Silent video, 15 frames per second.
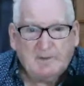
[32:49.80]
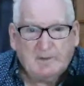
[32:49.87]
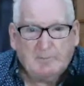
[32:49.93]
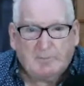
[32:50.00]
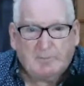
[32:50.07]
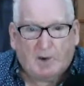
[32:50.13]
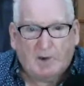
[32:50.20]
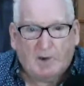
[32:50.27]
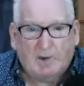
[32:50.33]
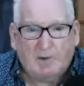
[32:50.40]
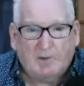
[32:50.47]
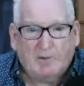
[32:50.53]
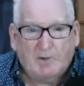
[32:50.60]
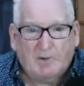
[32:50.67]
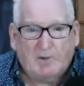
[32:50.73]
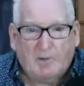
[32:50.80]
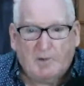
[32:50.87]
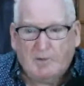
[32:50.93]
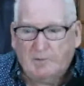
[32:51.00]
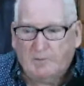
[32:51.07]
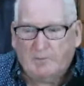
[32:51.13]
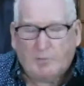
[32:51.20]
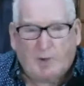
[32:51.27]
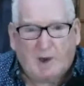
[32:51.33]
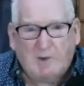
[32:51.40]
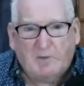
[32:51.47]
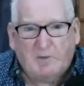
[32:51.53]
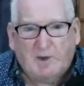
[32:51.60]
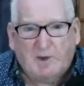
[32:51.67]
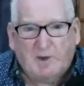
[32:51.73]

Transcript: by raving